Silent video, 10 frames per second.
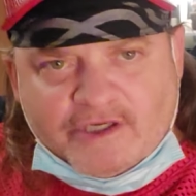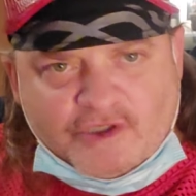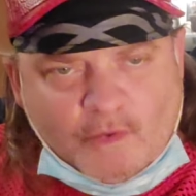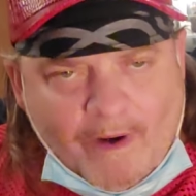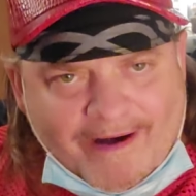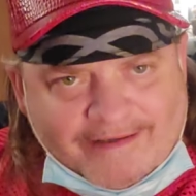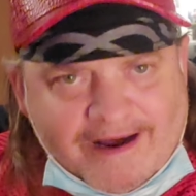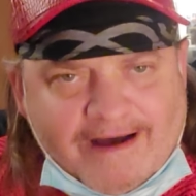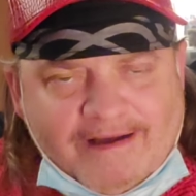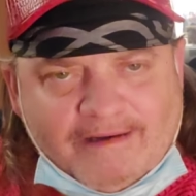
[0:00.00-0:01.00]
square
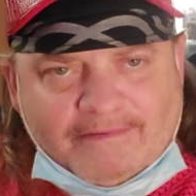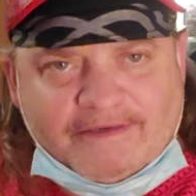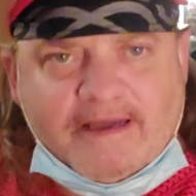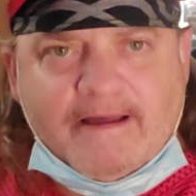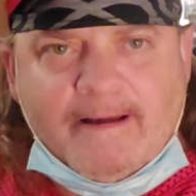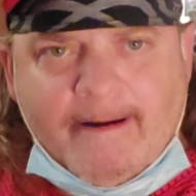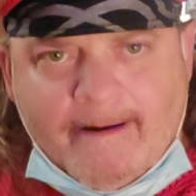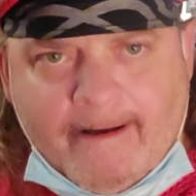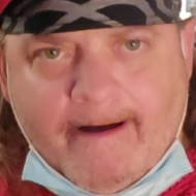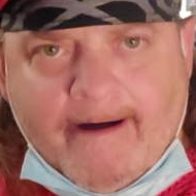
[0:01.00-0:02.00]
tiles,
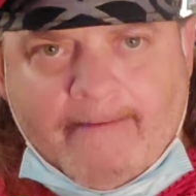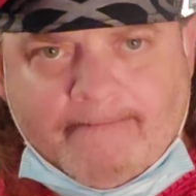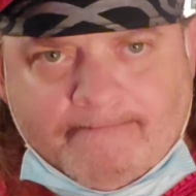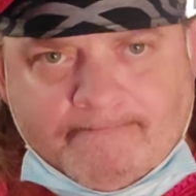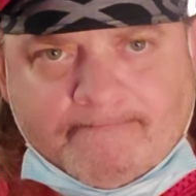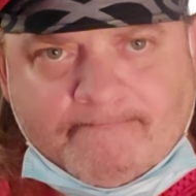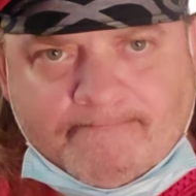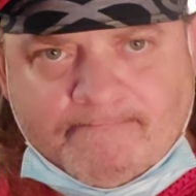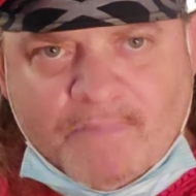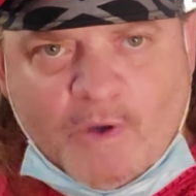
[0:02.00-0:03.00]
um,
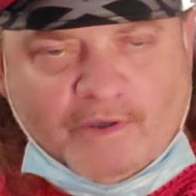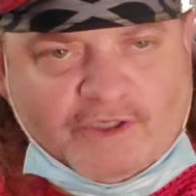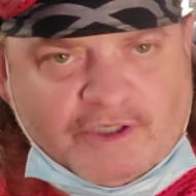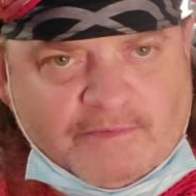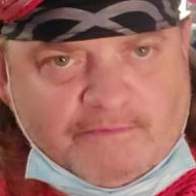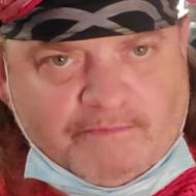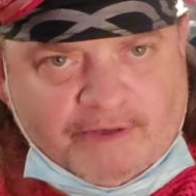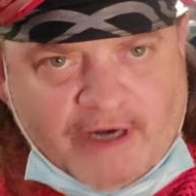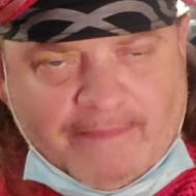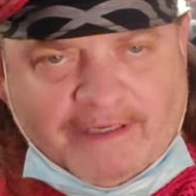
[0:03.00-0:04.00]
which is
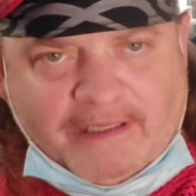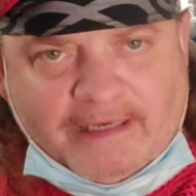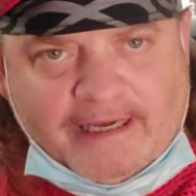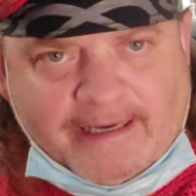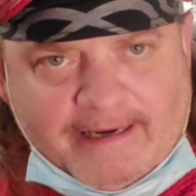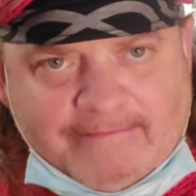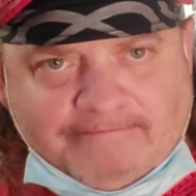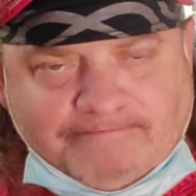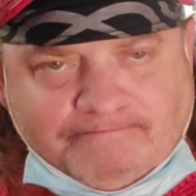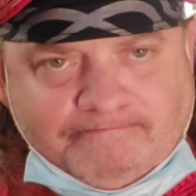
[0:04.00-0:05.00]
predominantly like
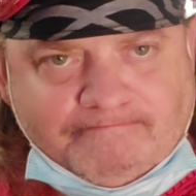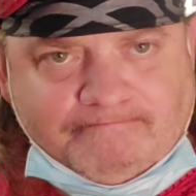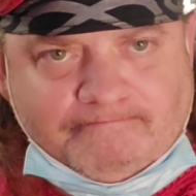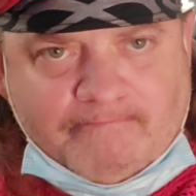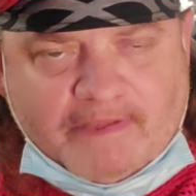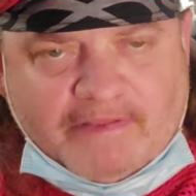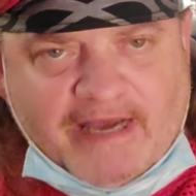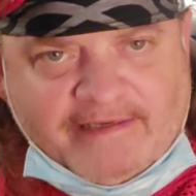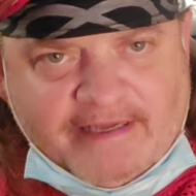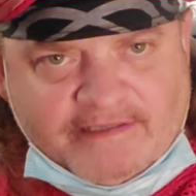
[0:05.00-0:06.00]

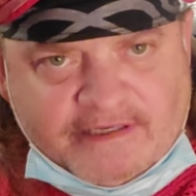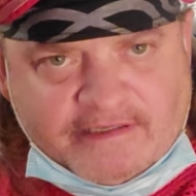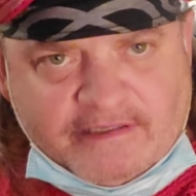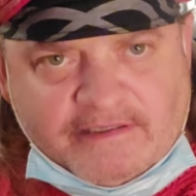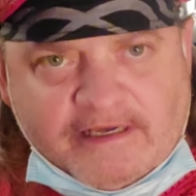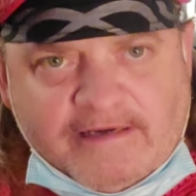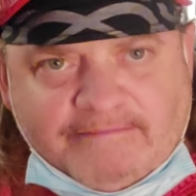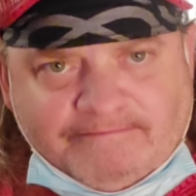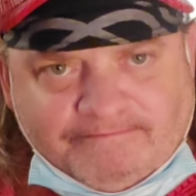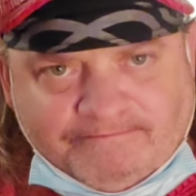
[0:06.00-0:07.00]
1960s
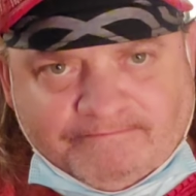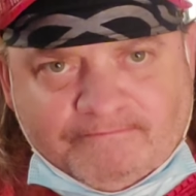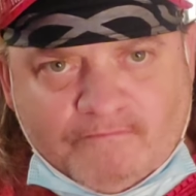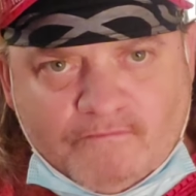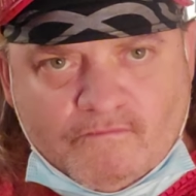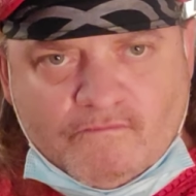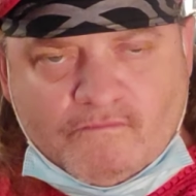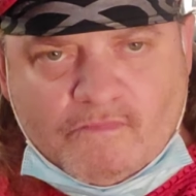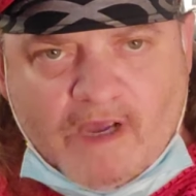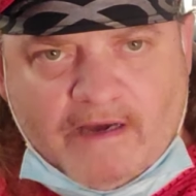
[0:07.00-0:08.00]

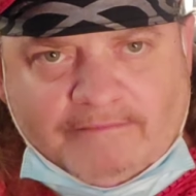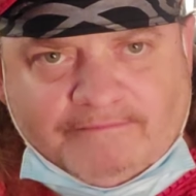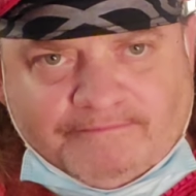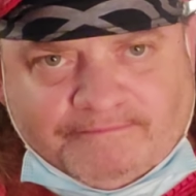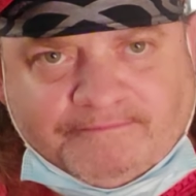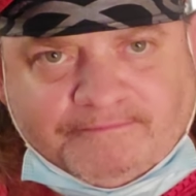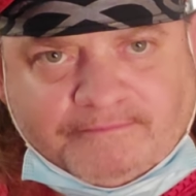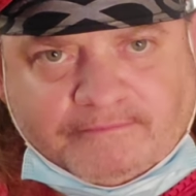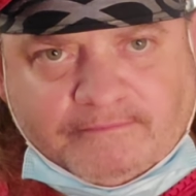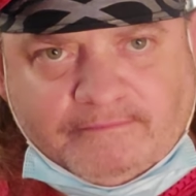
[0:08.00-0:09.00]
um,
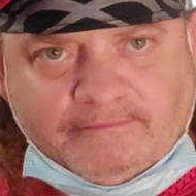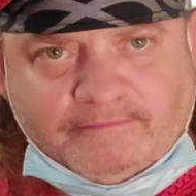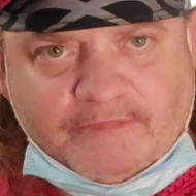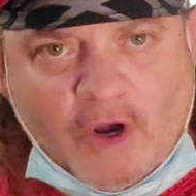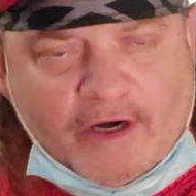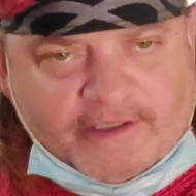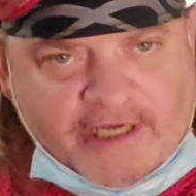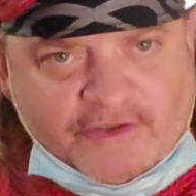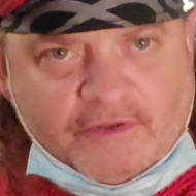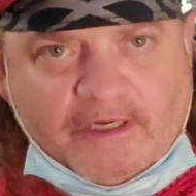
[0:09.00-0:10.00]

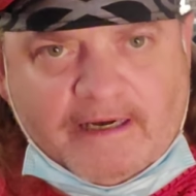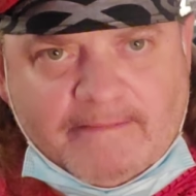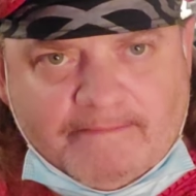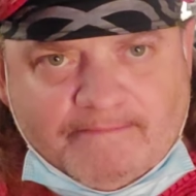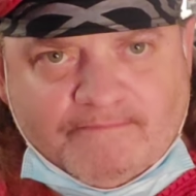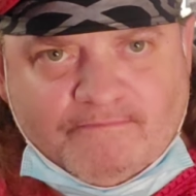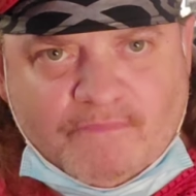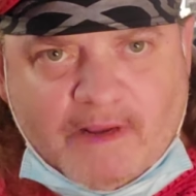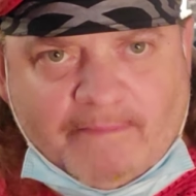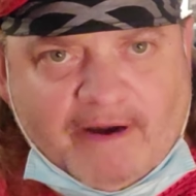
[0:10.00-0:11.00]
architectural
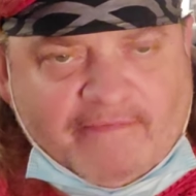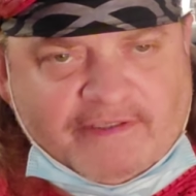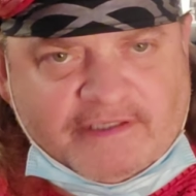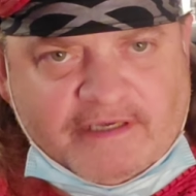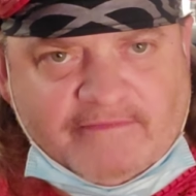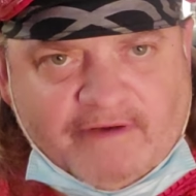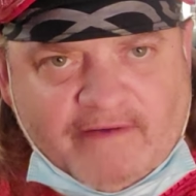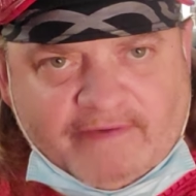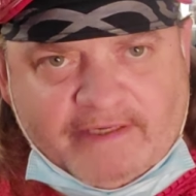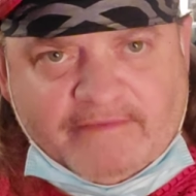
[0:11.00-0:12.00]
preference
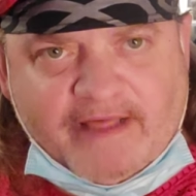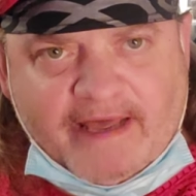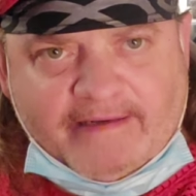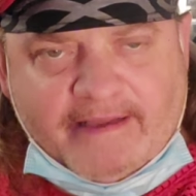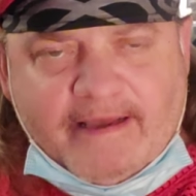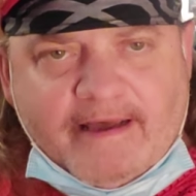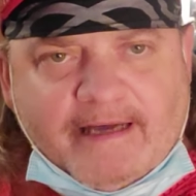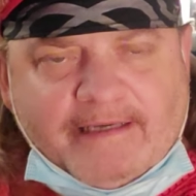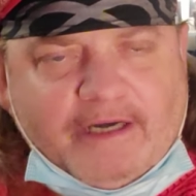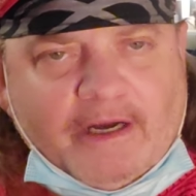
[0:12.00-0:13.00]
involving that.
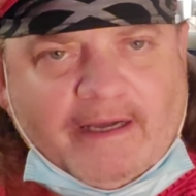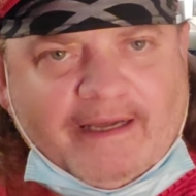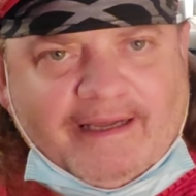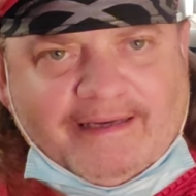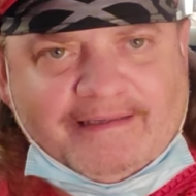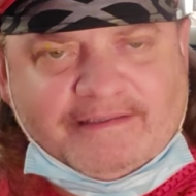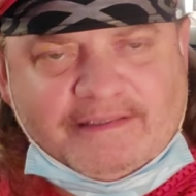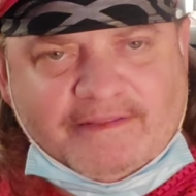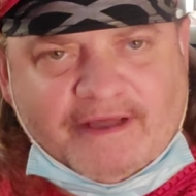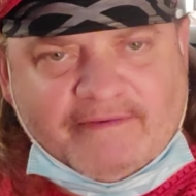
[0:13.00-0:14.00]
I
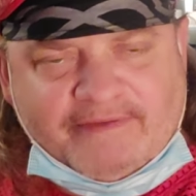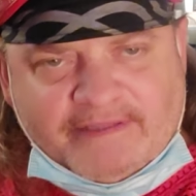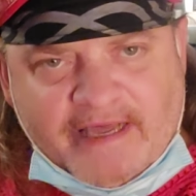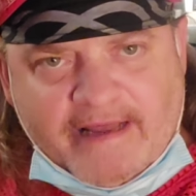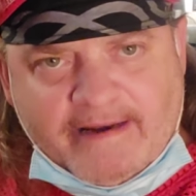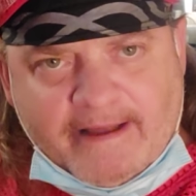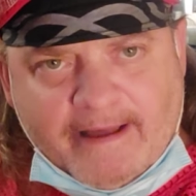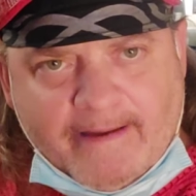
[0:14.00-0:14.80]
didn't think of it then.